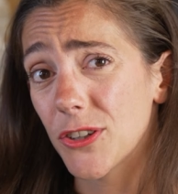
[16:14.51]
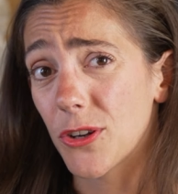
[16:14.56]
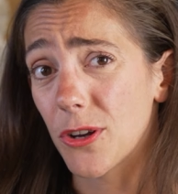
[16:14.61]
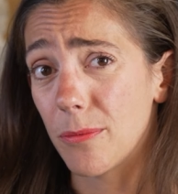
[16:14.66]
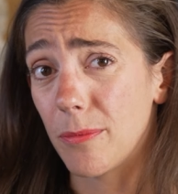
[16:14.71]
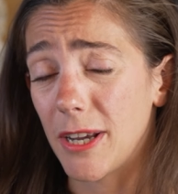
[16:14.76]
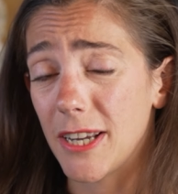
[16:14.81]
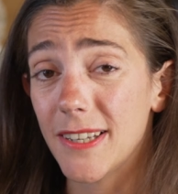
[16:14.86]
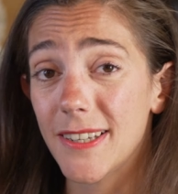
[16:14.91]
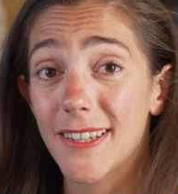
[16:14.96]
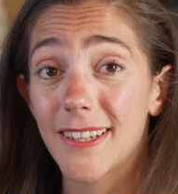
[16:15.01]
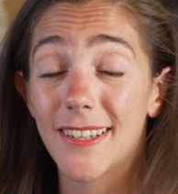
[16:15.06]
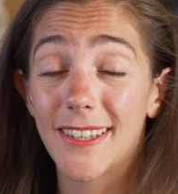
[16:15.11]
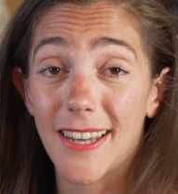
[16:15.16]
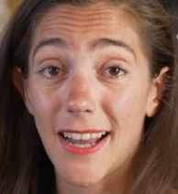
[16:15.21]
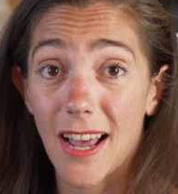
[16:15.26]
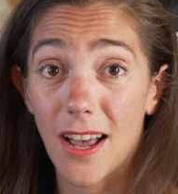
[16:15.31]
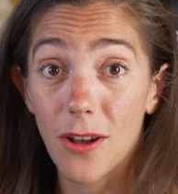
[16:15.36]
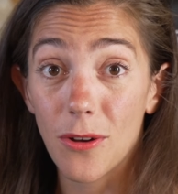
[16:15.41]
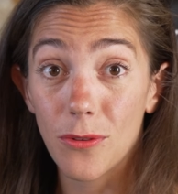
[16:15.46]
comment
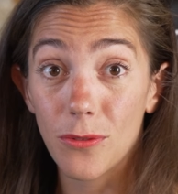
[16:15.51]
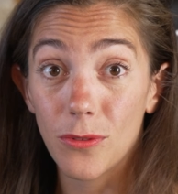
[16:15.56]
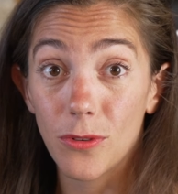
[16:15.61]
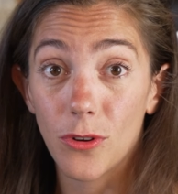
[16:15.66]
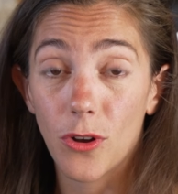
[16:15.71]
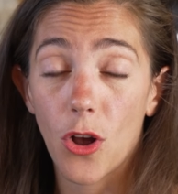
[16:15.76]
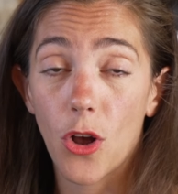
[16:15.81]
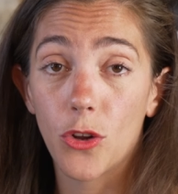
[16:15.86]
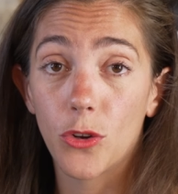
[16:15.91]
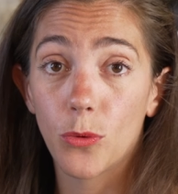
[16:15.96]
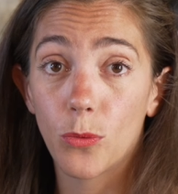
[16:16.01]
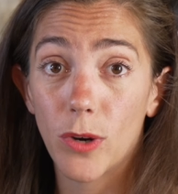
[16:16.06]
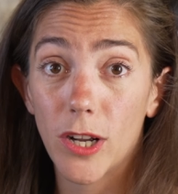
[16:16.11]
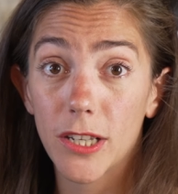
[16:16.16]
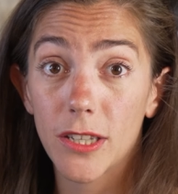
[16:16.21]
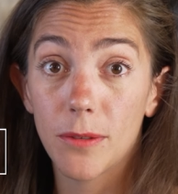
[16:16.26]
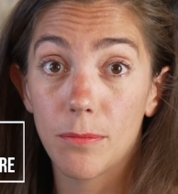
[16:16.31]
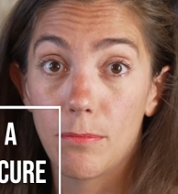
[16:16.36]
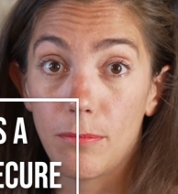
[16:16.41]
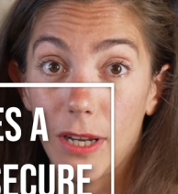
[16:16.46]
now on
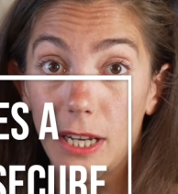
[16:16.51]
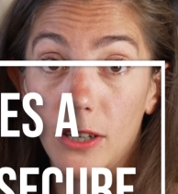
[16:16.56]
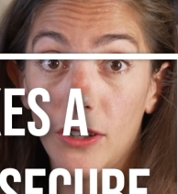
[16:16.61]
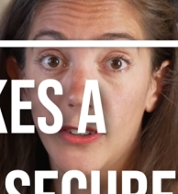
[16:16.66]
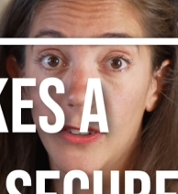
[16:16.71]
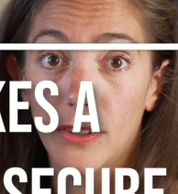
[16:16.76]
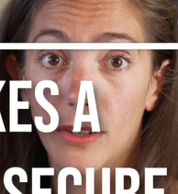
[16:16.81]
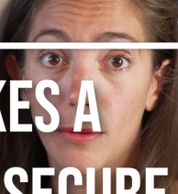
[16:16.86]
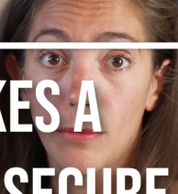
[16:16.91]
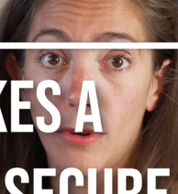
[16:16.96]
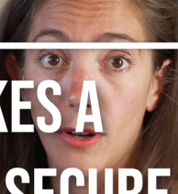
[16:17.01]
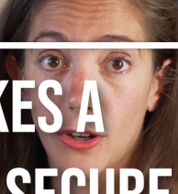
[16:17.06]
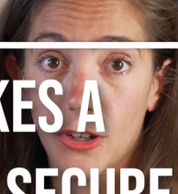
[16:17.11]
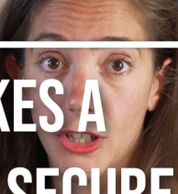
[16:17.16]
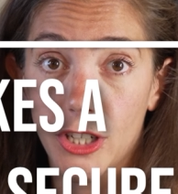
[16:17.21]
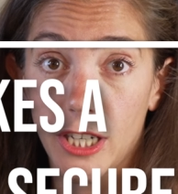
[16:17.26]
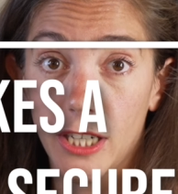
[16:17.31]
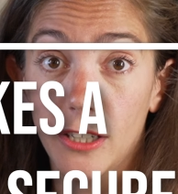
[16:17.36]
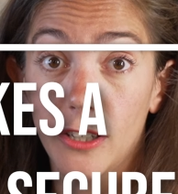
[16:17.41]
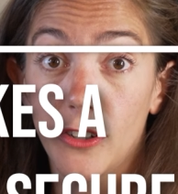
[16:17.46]
what makes a
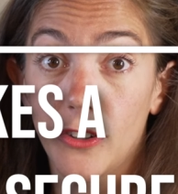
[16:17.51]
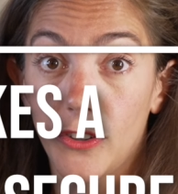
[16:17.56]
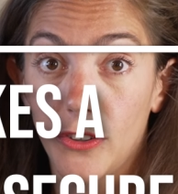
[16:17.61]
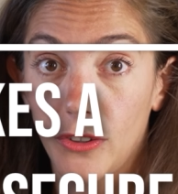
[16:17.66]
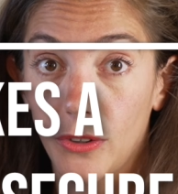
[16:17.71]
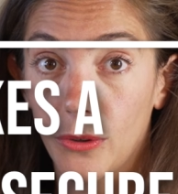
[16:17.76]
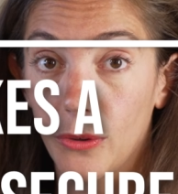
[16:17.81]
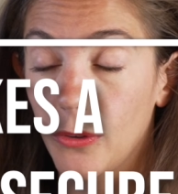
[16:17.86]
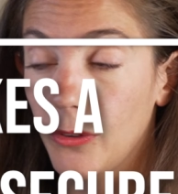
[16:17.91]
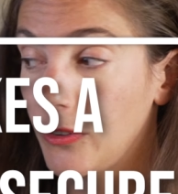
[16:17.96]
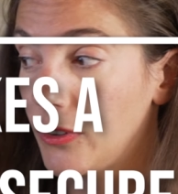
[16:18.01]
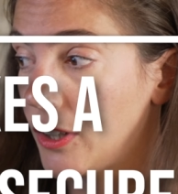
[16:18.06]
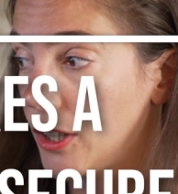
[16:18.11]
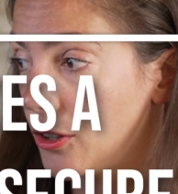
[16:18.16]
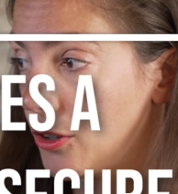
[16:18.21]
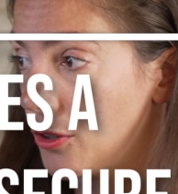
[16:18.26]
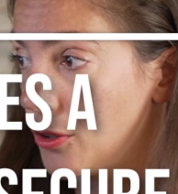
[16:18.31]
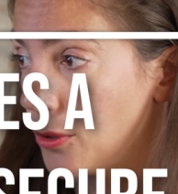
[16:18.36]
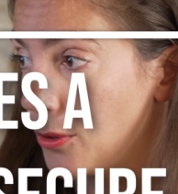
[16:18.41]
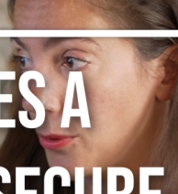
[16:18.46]
blockchain so
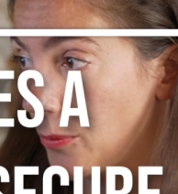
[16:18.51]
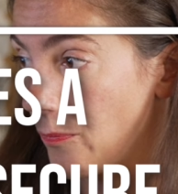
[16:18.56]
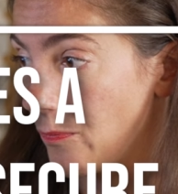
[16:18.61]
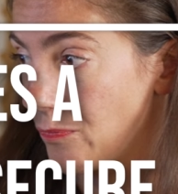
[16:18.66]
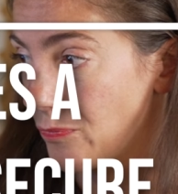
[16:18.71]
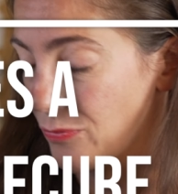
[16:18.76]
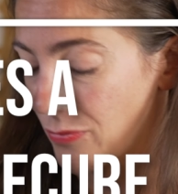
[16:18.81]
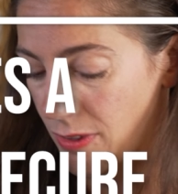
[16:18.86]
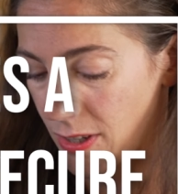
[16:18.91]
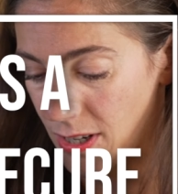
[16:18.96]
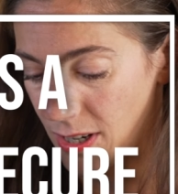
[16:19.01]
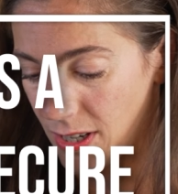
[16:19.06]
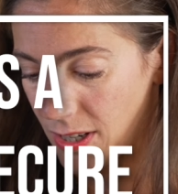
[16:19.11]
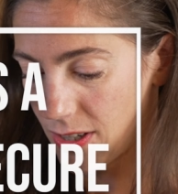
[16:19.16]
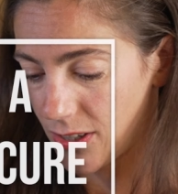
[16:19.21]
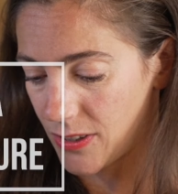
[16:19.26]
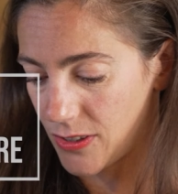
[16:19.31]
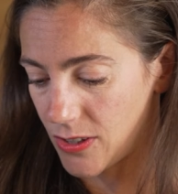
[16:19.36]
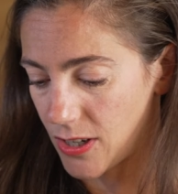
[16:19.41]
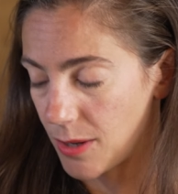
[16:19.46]
secure.
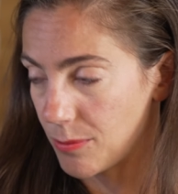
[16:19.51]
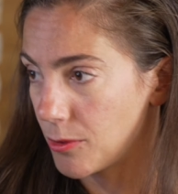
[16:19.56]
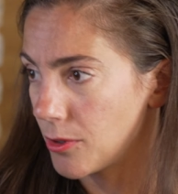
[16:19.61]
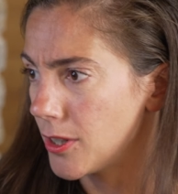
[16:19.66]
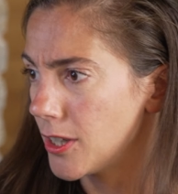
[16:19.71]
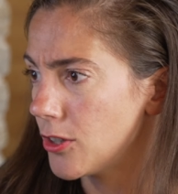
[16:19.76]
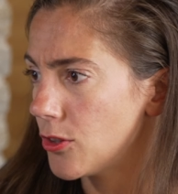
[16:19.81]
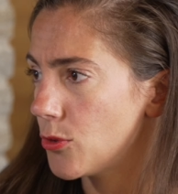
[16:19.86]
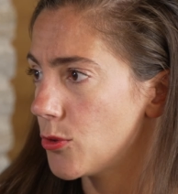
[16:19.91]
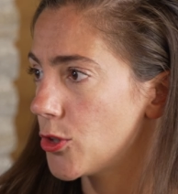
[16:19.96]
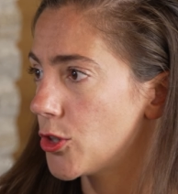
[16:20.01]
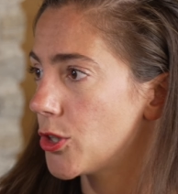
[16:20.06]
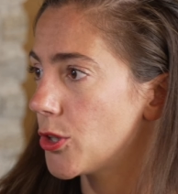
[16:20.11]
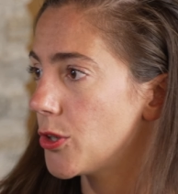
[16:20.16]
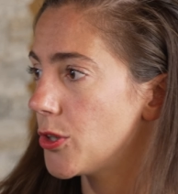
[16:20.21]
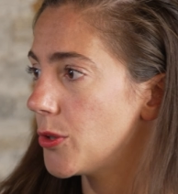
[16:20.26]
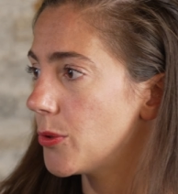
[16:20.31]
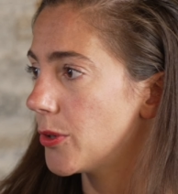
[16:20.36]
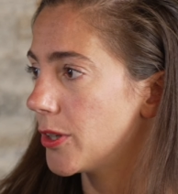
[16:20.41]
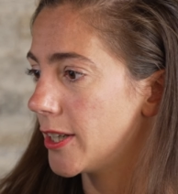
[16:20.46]
So I'm going to show
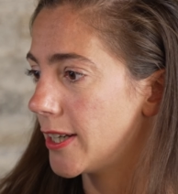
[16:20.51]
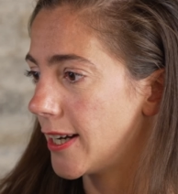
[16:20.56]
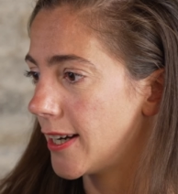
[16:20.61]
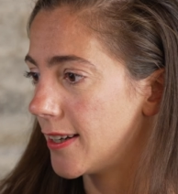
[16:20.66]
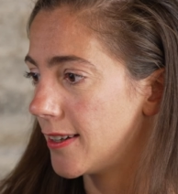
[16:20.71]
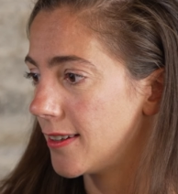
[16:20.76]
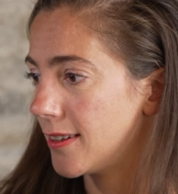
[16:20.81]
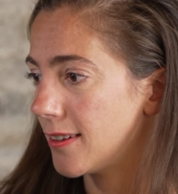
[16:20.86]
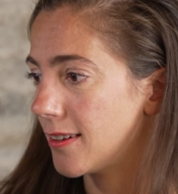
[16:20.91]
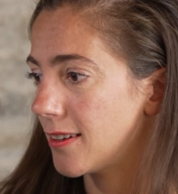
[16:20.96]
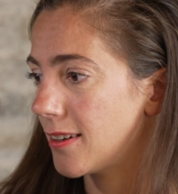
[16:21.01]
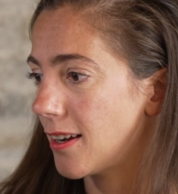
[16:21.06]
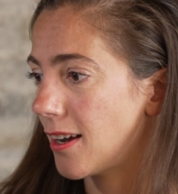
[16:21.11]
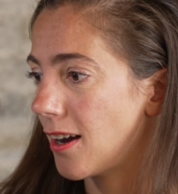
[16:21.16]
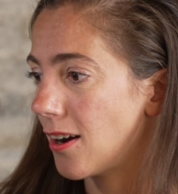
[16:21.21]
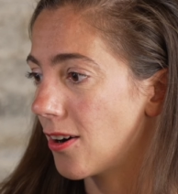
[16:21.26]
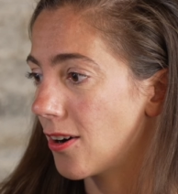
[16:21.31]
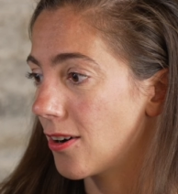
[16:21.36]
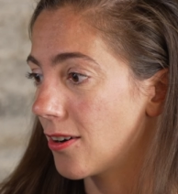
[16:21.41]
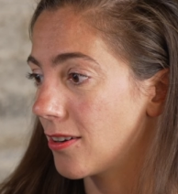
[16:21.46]
you again
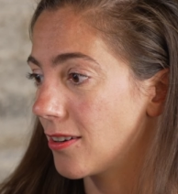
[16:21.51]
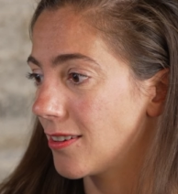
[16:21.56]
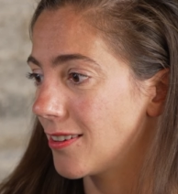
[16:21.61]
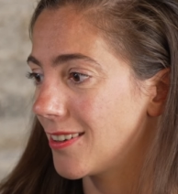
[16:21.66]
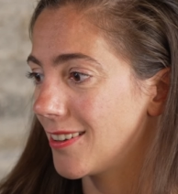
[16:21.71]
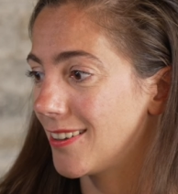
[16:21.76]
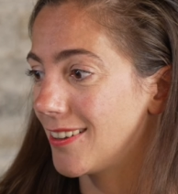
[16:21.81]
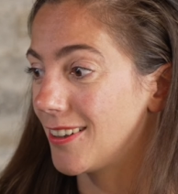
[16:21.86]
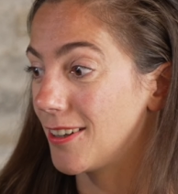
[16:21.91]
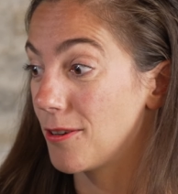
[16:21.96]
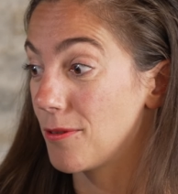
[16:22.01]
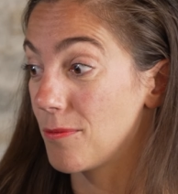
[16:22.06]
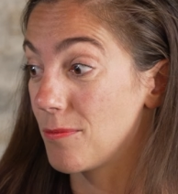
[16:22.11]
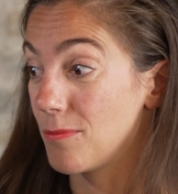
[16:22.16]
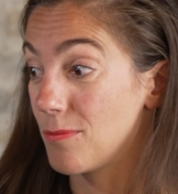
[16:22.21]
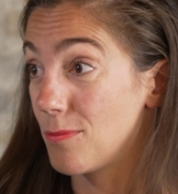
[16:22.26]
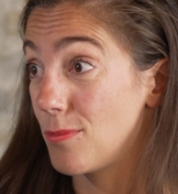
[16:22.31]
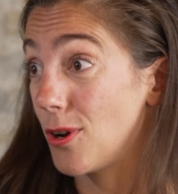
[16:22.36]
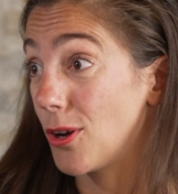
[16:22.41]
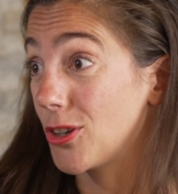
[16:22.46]
our
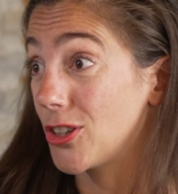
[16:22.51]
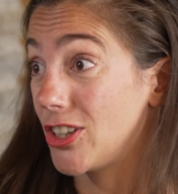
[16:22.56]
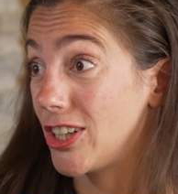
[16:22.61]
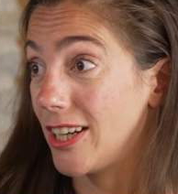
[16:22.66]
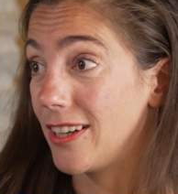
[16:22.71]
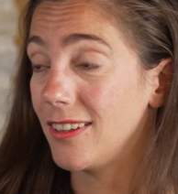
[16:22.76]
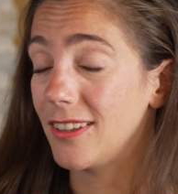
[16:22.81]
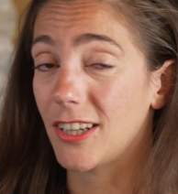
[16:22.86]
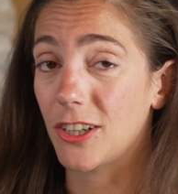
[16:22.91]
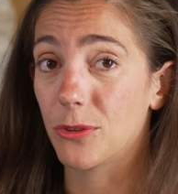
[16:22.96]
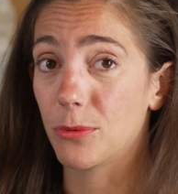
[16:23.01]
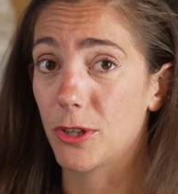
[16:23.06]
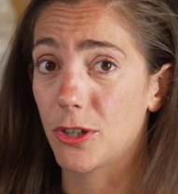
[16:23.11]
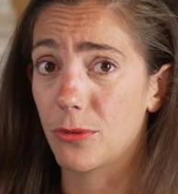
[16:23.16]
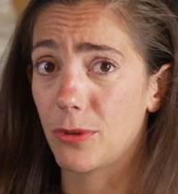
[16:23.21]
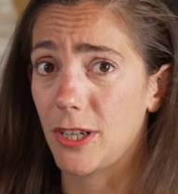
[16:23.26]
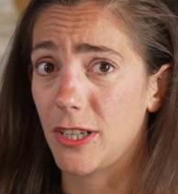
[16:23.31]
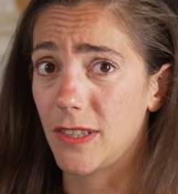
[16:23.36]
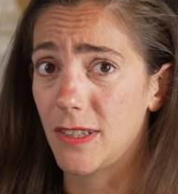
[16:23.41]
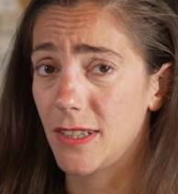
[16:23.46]
blockchain that we
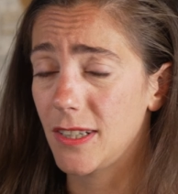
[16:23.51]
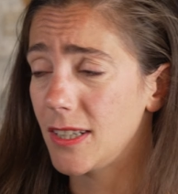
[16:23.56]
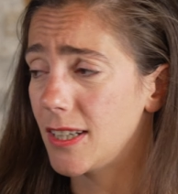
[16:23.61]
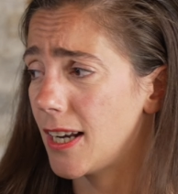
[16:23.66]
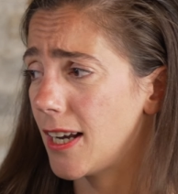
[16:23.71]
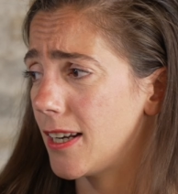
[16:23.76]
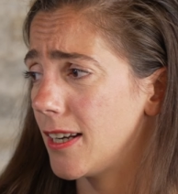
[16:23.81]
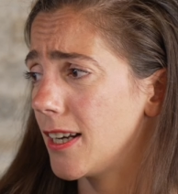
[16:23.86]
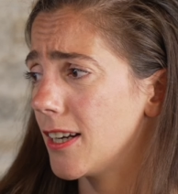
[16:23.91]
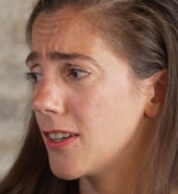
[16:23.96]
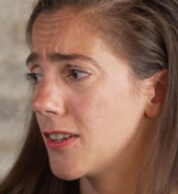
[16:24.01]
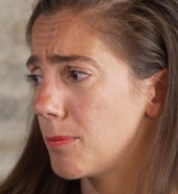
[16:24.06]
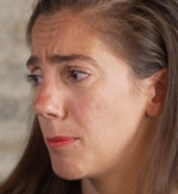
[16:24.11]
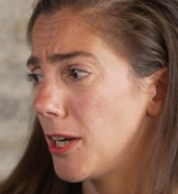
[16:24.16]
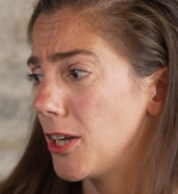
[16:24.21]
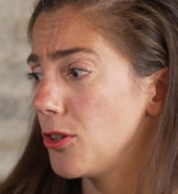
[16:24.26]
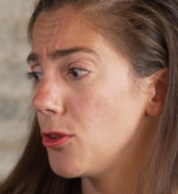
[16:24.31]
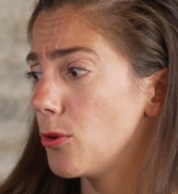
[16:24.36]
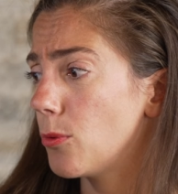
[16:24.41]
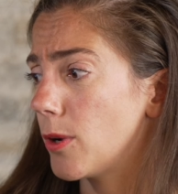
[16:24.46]
created and
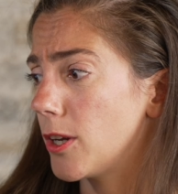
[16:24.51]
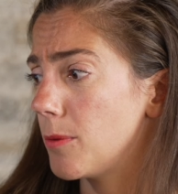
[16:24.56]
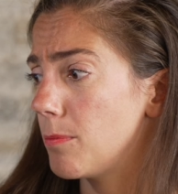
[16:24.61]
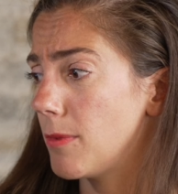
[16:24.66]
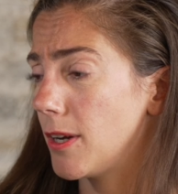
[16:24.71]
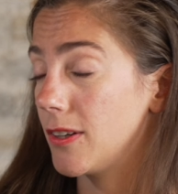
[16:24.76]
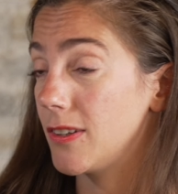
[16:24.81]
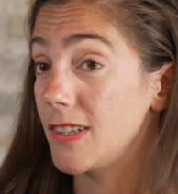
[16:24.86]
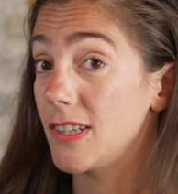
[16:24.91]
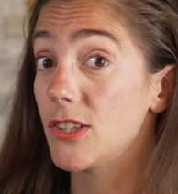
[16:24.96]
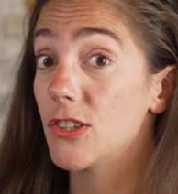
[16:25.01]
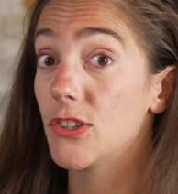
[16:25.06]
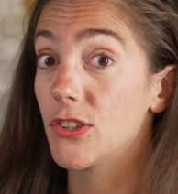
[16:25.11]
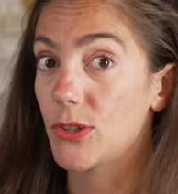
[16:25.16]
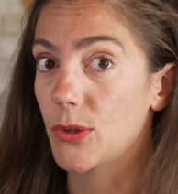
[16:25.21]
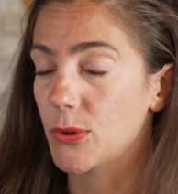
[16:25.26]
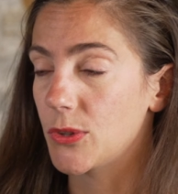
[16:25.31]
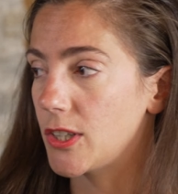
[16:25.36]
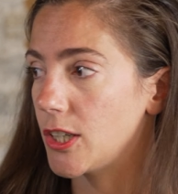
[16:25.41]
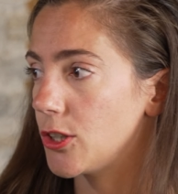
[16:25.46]
explain you what makes it
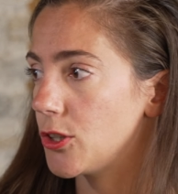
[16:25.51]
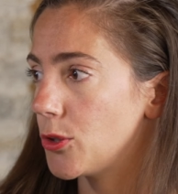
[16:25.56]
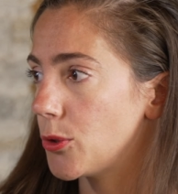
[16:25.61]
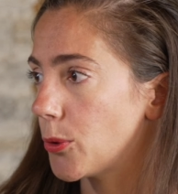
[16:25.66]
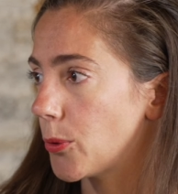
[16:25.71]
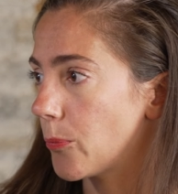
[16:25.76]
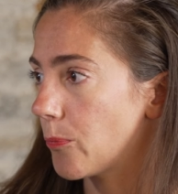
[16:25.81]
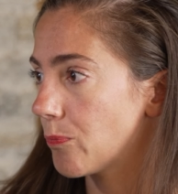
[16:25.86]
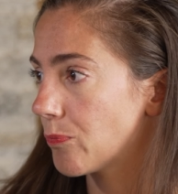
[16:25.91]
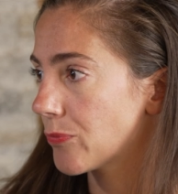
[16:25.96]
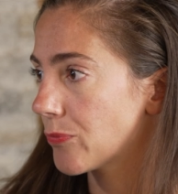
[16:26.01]
so secure.